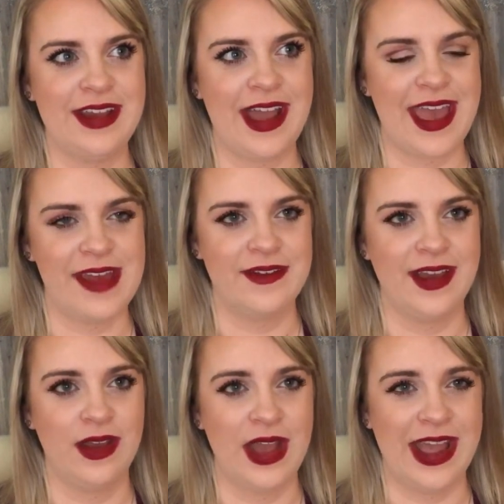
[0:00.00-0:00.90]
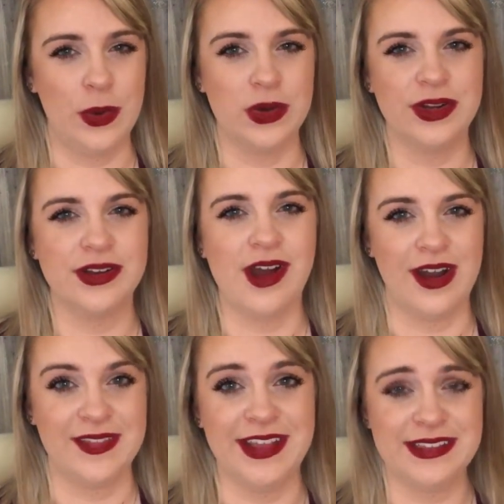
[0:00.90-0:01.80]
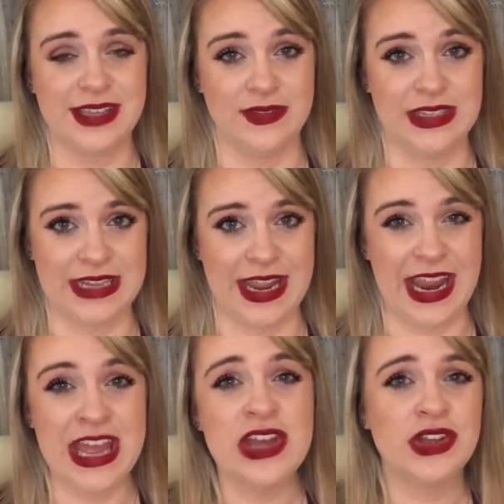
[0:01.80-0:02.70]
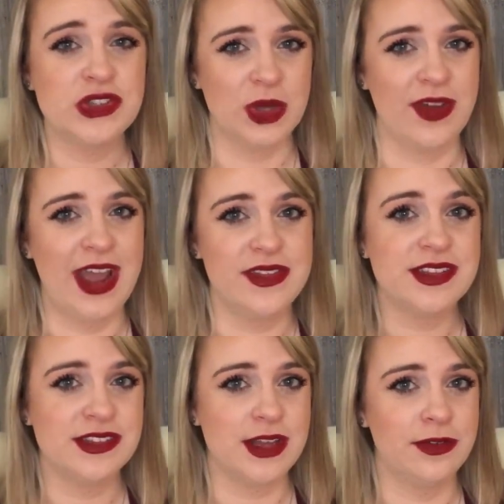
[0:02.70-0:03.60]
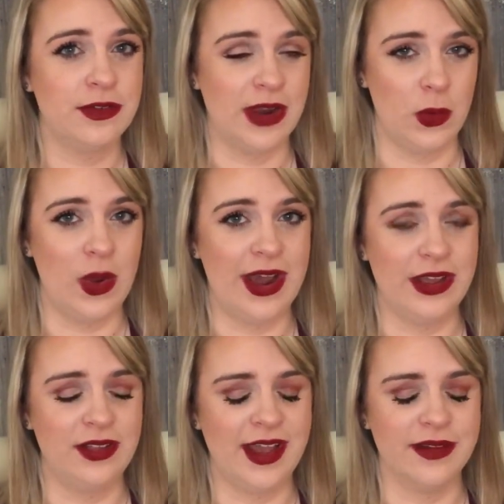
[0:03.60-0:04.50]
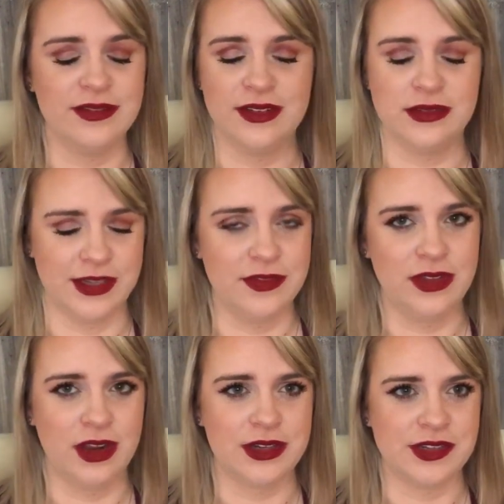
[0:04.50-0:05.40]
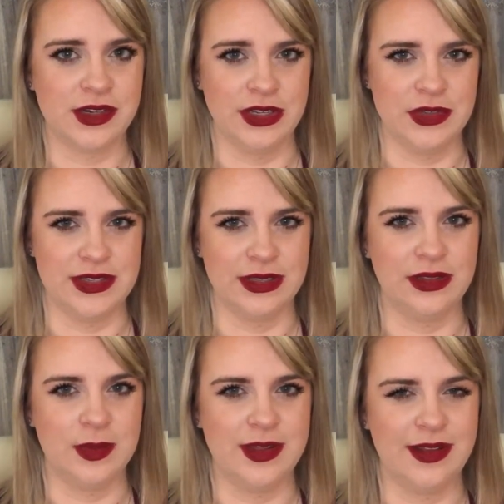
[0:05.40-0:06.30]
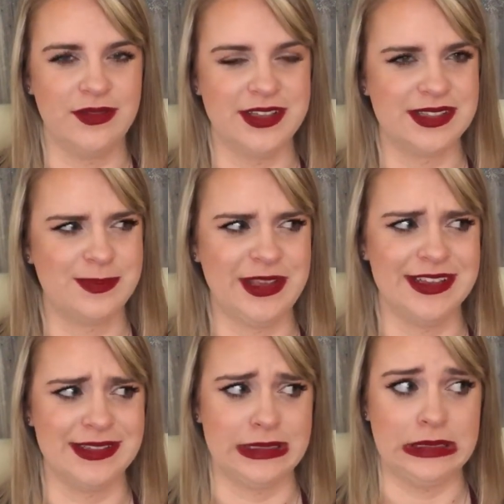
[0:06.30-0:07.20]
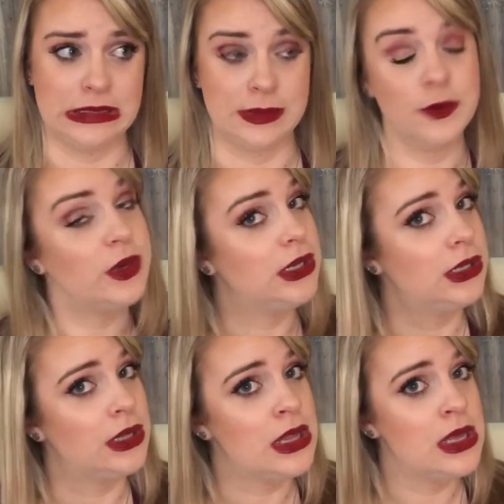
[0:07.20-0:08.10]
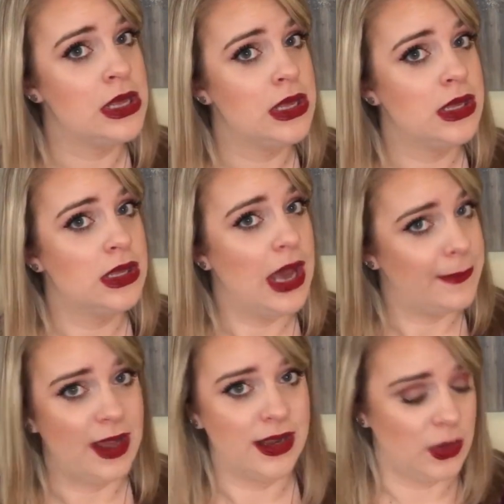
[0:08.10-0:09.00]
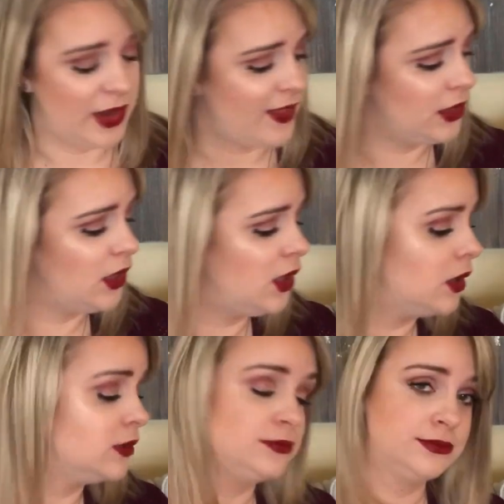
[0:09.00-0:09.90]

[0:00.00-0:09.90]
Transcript: I have I ordered on Thanksgiving Day, so I've had this stuff for a while. I have definitely already started using a little bit of this because, like, let's be real, I'm not gonna wait that long.